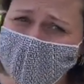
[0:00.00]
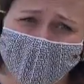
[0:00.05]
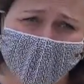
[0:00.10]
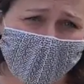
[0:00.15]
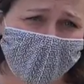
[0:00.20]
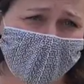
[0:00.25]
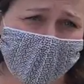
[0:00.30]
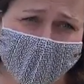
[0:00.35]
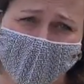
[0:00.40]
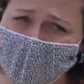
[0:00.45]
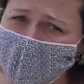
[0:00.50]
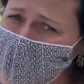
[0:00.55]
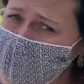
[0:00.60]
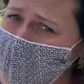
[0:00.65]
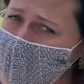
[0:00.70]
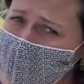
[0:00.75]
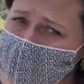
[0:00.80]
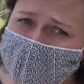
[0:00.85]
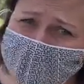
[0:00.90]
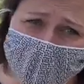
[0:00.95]
have any
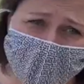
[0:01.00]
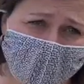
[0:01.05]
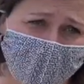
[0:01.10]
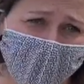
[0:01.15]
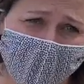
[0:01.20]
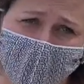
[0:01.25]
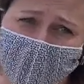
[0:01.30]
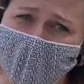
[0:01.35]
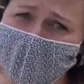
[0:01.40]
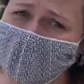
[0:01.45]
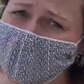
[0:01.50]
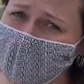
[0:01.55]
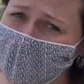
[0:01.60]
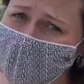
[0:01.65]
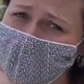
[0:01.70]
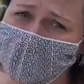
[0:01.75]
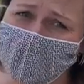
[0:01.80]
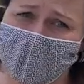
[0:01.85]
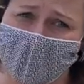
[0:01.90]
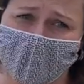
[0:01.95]
helpers on
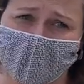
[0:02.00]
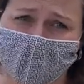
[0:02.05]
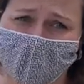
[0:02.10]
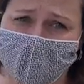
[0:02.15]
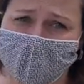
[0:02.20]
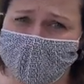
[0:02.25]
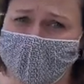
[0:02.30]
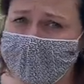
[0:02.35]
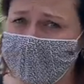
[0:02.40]
campus.